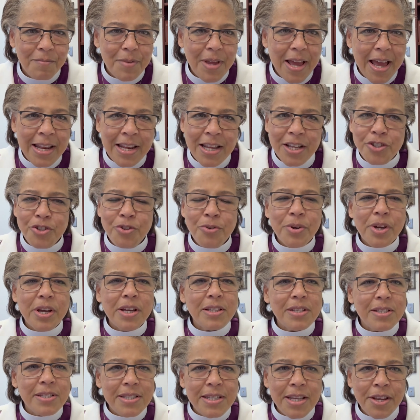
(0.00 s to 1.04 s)
and as you
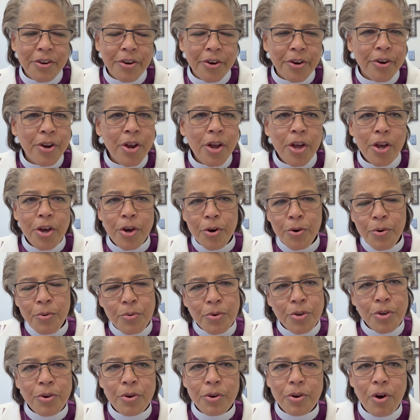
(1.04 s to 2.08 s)
consider who
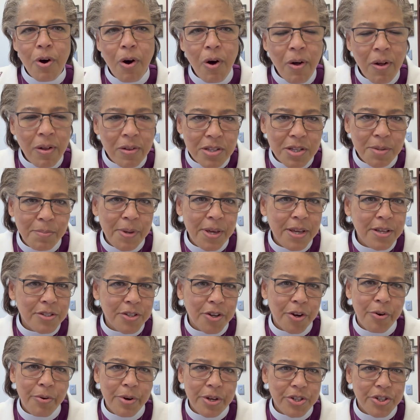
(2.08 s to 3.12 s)
you're called to be as a
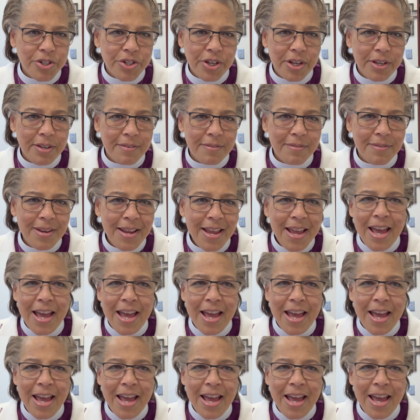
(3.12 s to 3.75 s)
Christian